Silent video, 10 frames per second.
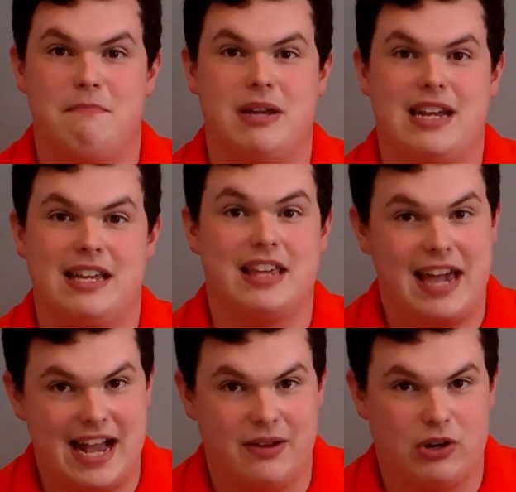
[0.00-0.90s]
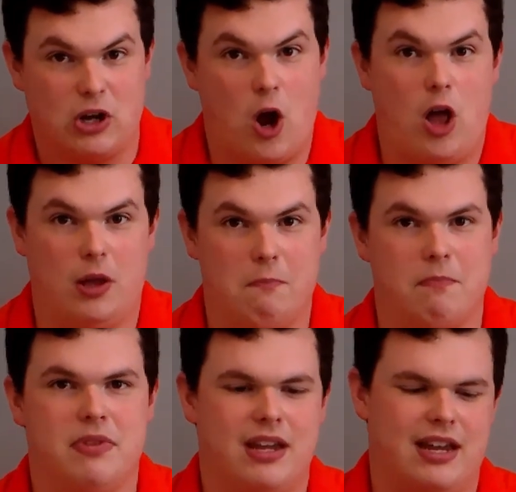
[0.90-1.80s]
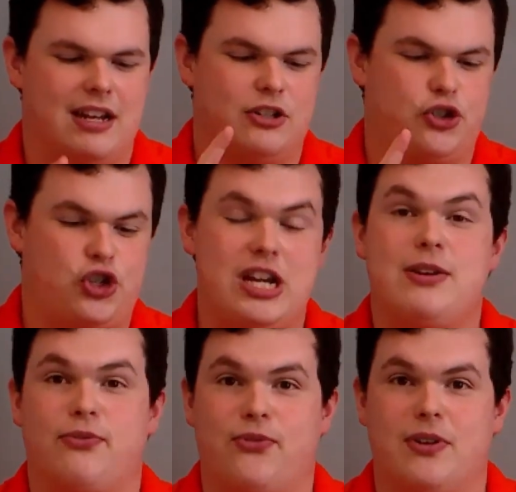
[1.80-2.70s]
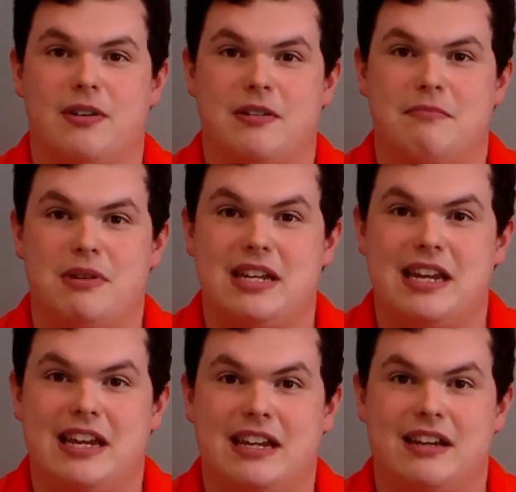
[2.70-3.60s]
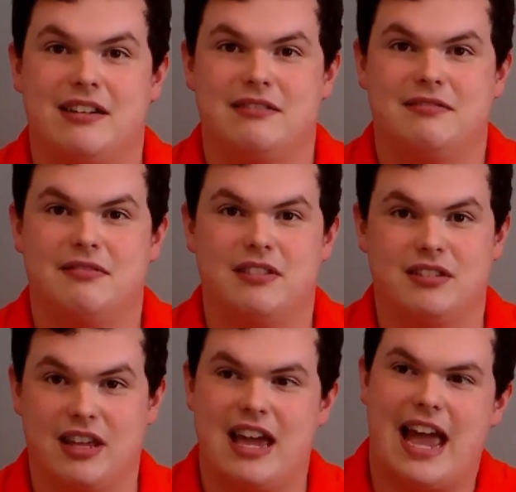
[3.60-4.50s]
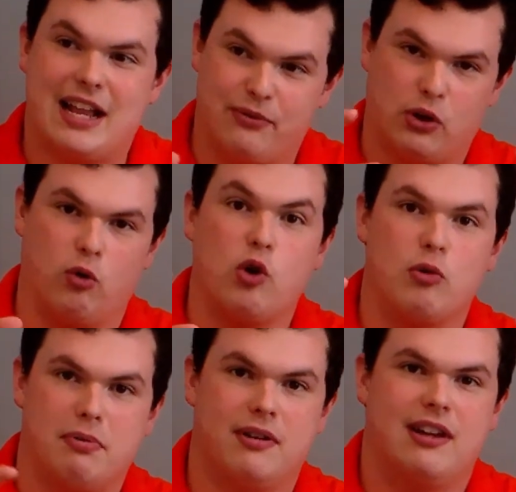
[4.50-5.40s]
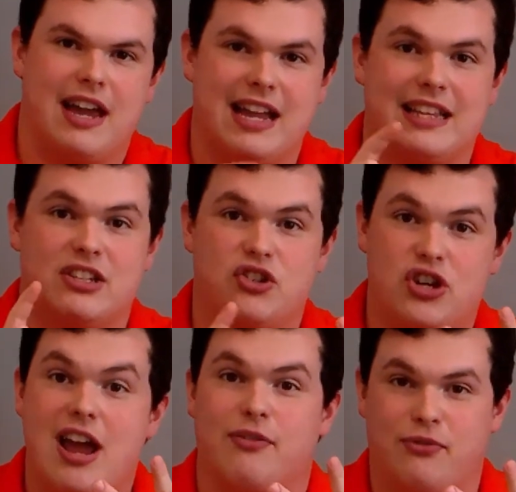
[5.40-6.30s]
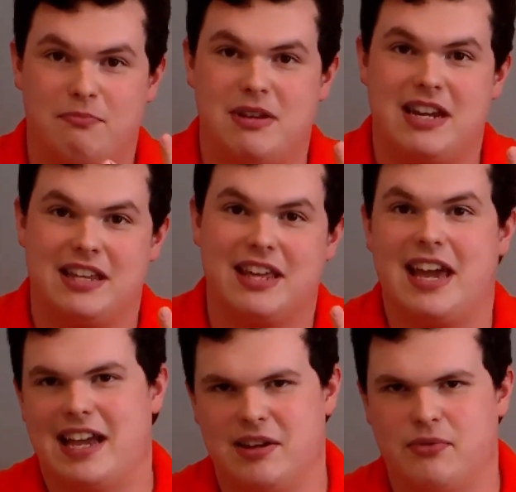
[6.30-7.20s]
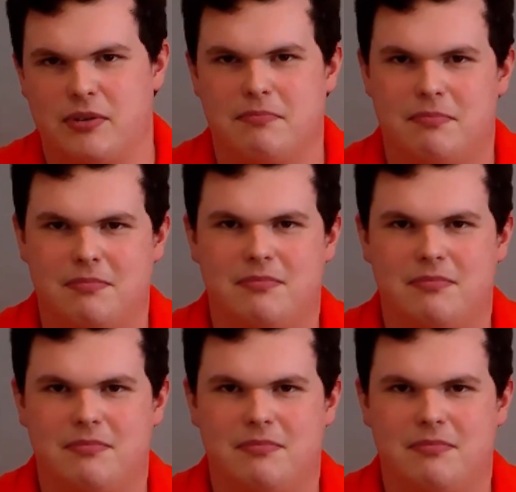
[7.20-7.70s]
being the head of a column, chief being the head of a group, and chef being the head of a